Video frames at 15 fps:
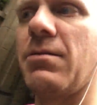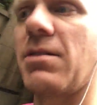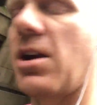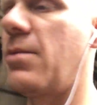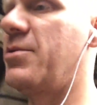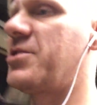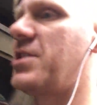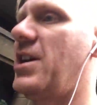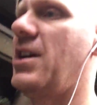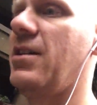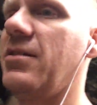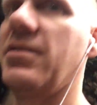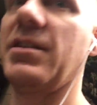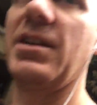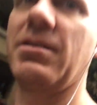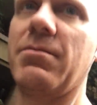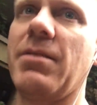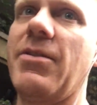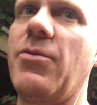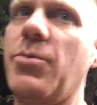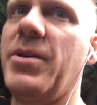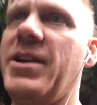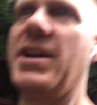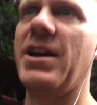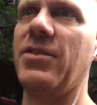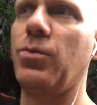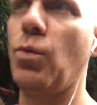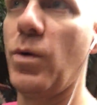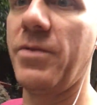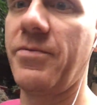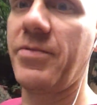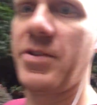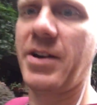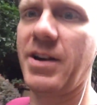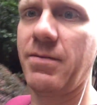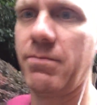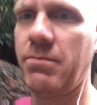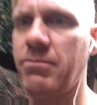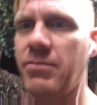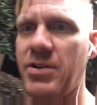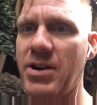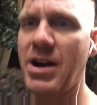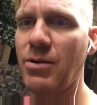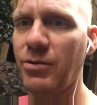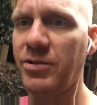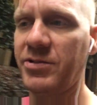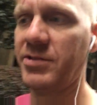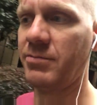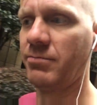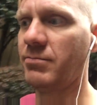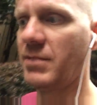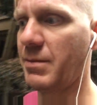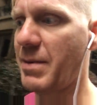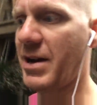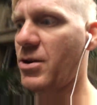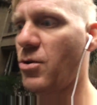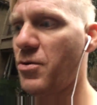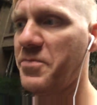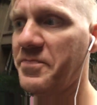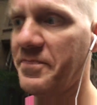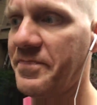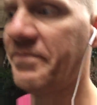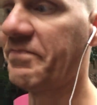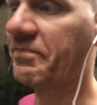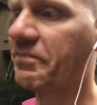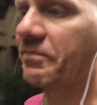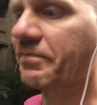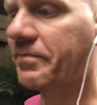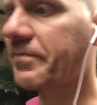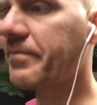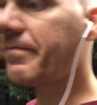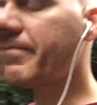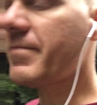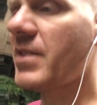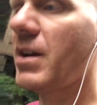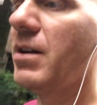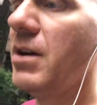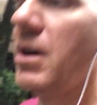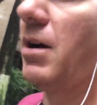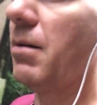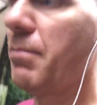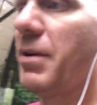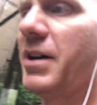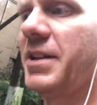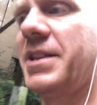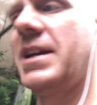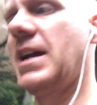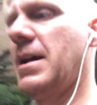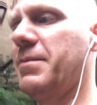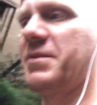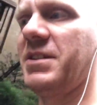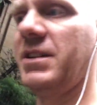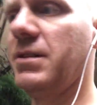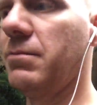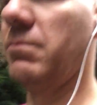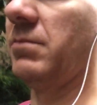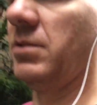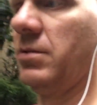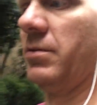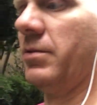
garbage cans. Like everybody has one for the, their house, like back home. But they empty them